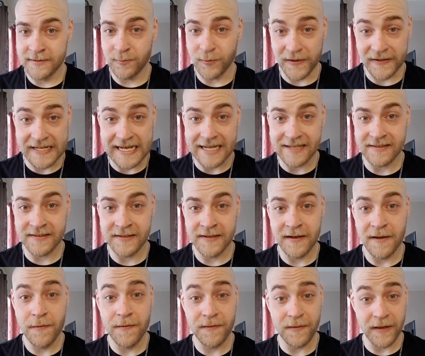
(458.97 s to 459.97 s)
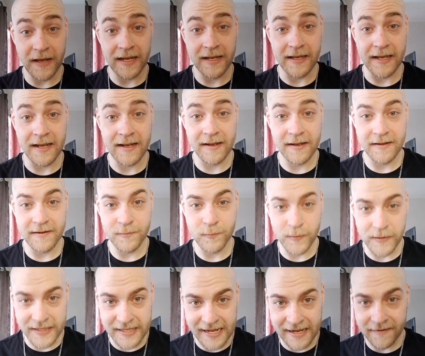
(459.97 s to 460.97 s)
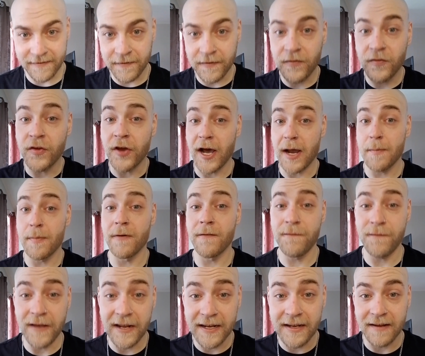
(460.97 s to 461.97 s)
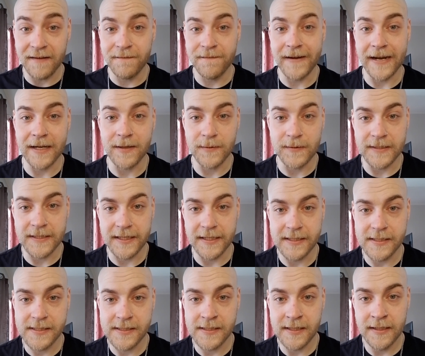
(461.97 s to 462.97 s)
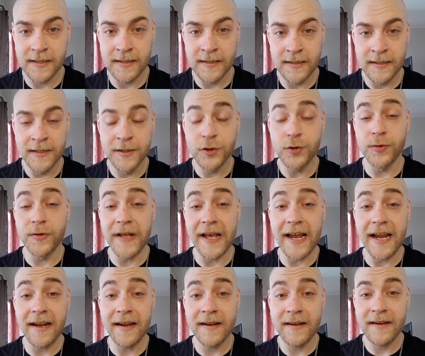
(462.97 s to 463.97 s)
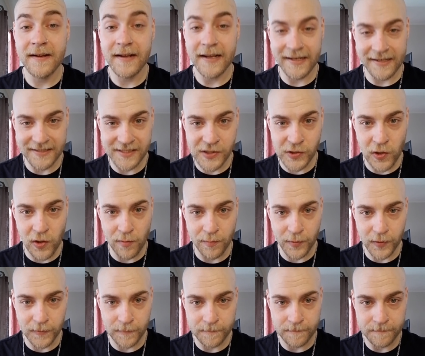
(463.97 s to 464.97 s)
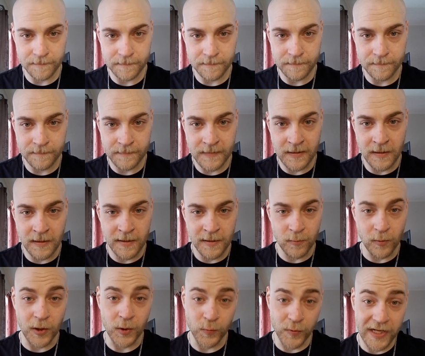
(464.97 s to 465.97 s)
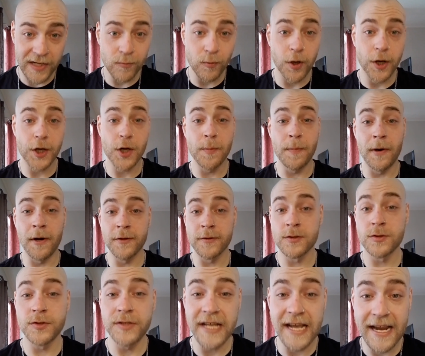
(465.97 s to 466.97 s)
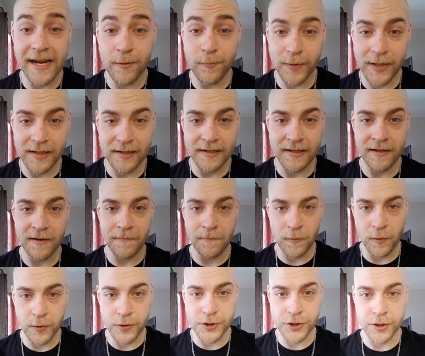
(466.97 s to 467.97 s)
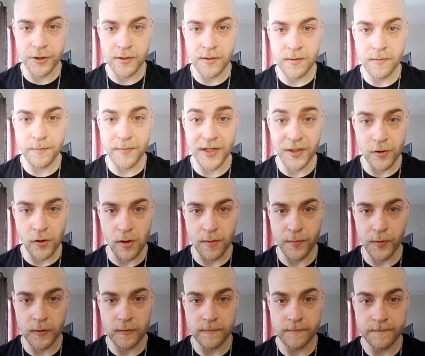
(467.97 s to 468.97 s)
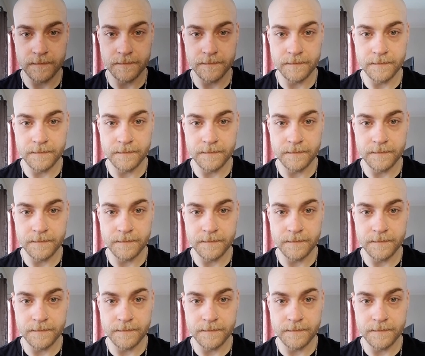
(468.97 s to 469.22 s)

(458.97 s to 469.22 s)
with that thinking, with that type of thinking faculties. Today, it is normal. What we work upon today will in the future be normal.